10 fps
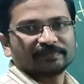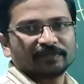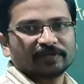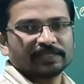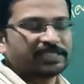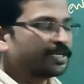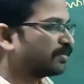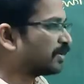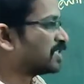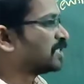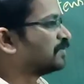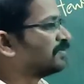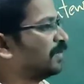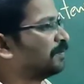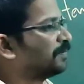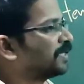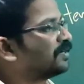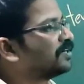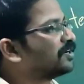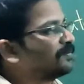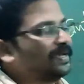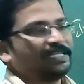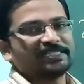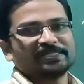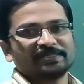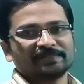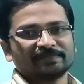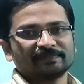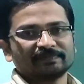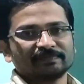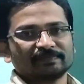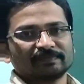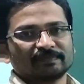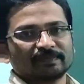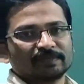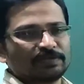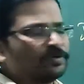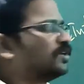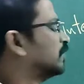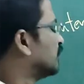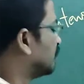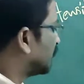Okay, same concept will appear twice. So if